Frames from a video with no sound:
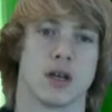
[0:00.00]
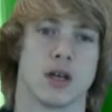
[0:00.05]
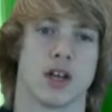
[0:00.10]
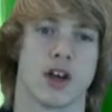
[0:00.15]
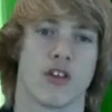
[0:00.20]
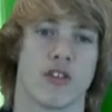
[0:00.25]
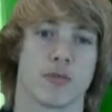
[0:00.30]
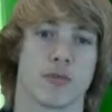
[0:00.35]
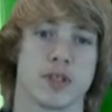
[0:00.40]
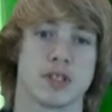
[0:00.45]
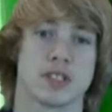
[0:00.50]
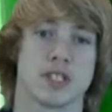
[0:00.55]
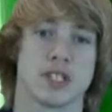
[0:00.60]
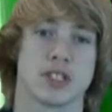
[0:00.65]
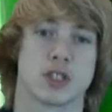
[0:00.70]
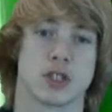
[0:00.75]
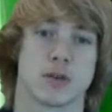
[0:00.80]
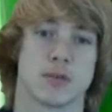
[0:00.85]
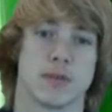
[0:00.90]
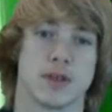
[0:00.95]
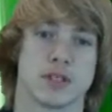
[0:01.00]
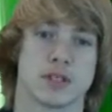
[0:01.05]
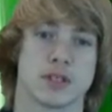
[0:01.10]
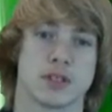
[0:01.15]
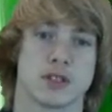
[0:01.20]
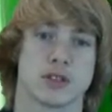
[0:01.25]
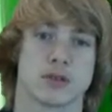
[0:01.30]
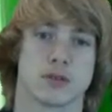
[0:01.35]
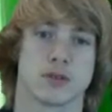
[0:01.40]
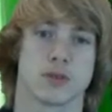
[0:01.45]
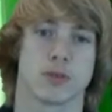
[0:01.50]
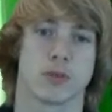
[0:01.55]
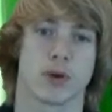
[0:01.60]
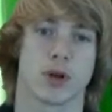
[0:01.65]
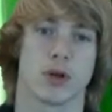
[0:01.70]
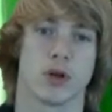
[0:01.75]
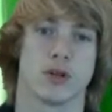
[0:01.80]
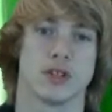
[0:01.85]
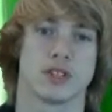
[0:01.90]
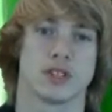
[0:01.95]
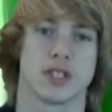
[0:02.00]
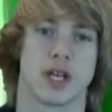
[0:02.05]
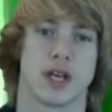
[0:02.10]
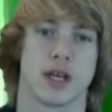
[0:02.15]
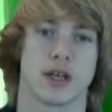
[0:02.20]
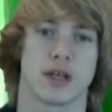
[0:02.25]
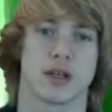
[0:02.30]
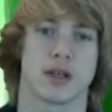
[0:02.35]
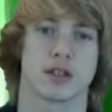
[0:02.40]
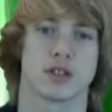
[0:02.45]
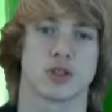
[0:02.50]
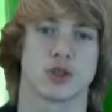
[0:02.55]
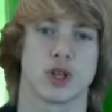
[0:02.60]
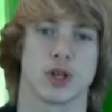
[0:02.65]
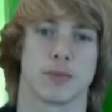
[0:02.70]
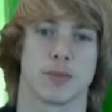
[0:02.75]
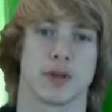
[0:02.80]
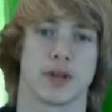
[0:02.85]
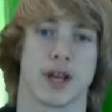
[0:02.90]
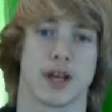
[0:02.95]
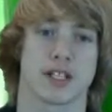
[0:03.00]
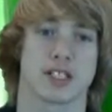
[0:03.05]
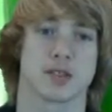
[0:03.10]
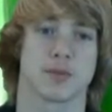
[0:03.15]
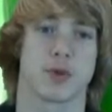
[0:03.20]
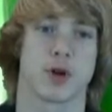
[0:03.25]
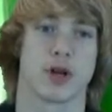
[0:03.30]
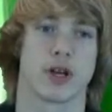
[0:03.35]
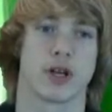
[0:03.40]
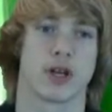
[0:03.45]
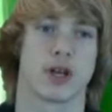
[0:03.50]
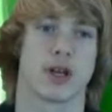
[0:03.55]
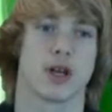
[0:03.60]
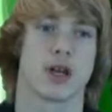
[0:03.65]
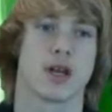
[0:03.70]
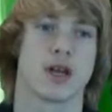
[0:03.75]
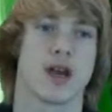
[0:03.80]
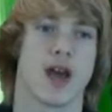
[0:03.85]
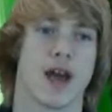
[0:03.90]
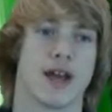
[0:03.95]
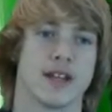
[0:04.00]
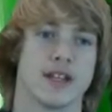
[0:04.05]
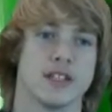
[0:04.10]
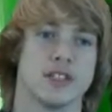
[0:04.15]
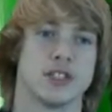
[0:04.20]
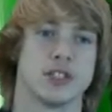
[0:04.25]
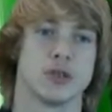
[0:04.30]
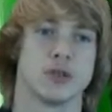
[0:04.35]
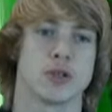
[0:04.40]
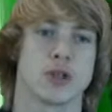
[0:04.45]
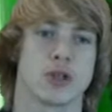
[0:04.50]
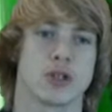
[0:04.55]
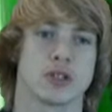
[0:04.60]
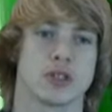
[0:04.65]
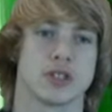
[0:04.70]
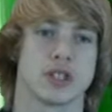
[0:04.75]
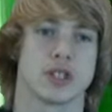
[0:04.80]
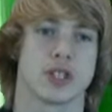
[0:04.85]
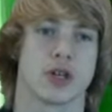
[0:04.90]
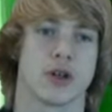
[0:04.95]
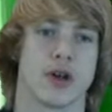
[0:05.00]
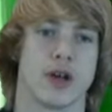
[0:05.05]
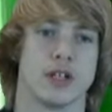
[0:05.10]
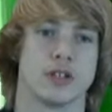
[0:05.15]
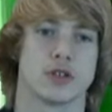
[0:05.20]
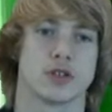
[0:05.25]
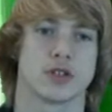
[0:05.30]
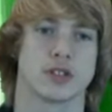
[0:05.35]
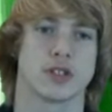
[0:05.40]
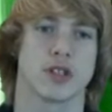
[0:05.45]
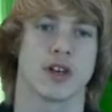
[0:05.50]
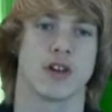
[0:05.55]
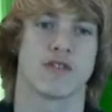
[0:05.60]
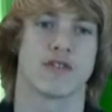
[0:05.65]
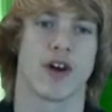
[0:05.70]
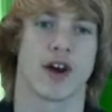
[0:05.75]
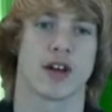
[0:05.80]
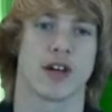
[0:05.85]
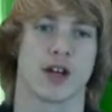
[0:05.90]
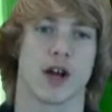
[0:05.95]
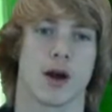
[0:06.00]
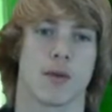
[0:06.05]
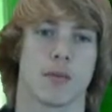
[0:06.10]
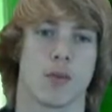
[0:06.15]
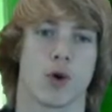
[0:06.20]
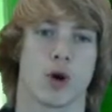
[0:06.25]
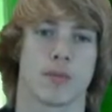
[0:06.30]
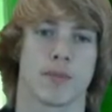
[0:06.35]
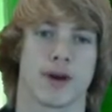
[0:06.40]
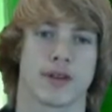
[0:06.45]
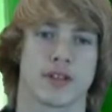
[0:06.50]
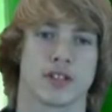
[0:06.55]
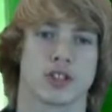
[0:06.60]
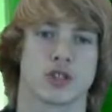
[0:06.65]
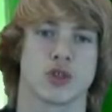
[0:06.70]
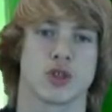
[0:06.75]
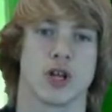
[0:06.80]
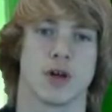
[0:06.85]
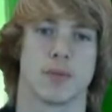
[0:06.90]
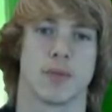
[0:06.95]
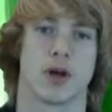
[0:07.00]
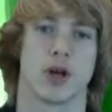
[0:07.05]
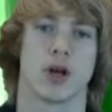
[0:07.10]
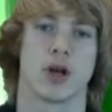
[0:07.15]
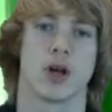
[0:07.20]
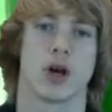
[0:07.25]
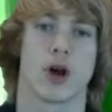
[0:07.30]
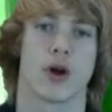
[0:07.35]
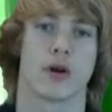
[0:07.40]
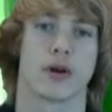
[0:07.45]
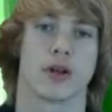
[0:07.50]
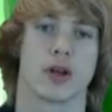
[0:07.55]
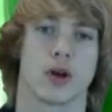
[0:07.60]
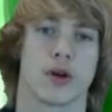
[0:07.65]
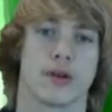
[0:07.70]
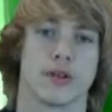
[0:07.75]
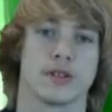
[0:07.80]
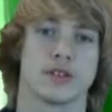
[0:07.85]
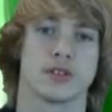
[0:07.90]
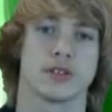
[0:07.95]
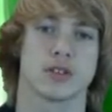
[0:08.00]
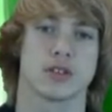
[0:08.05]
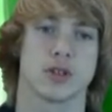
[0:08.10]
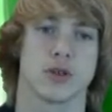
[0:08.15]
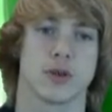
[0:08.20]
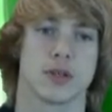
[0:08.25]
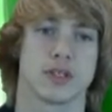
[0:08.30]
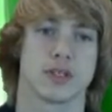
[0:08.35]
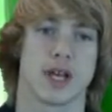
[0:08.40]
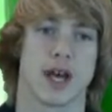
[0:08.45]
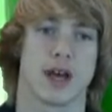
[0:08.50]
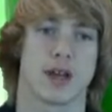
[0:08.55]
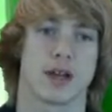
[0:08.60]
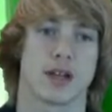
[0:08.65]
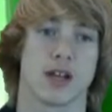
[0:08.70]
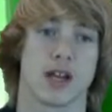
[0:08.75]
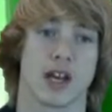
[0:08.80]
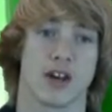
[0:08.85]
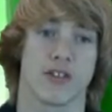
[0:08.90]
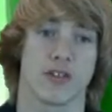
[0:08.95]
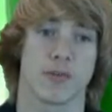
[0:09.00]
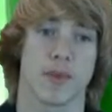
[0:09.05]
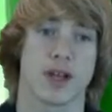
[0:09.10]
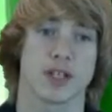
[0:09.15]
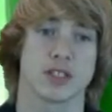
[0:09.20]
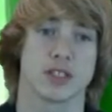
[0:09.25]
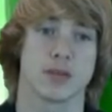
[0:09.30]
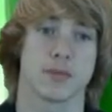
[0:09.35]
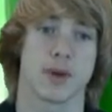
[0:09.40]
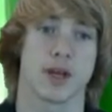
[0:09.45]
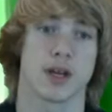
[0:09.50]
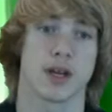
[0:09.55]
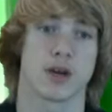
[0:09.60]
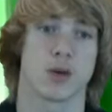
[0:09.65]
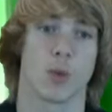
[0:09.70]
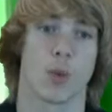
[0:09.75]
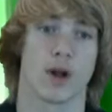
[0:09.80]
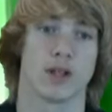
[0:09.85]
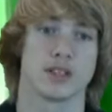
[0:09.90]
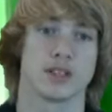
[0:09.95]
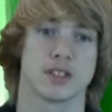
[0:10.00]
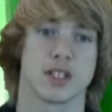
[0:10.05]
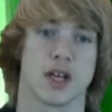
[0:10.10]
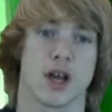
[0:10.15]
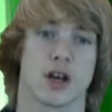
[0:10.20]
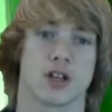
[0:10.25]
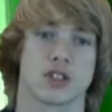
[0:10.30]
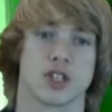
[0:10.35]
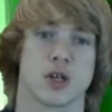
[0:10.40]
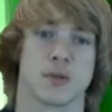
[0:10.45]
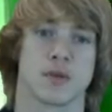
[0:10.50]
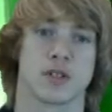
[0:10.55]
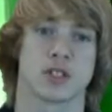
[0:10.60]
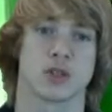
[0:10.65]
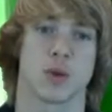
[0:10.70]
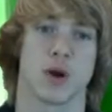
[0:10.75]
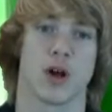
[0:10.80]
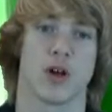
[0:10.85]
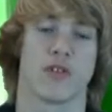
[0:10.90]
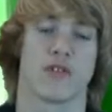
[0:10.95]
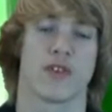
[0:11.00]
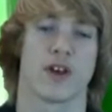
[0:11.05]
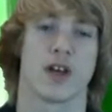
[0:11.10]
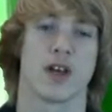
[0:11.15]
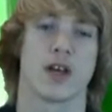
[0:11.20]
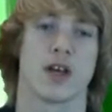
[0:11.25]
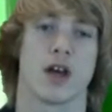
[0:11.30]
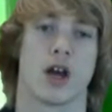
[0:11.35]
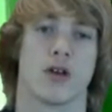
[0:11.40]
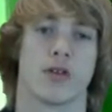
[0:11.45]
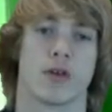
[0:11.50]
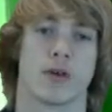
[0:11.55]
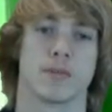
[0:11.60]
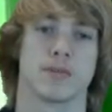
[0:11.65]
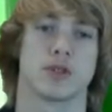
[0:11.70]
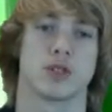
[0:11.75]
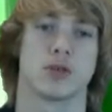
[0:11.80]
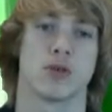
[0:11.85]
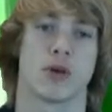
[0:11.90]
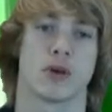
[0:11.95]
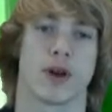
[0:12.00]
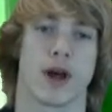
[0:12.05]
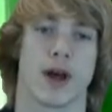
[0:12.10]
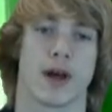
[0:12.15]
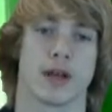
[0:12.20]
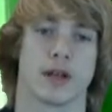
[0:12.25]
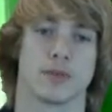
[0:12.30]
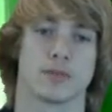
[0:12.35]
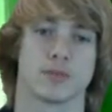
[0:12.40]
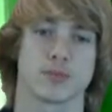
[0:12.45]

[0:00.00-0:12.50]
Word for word: Government teacher Mrs. Rue is taking a trip next spring. Any junior or senior interested in finding out more about this trip are encouraged to attend an information meeting Wednesday, October 12th in room 209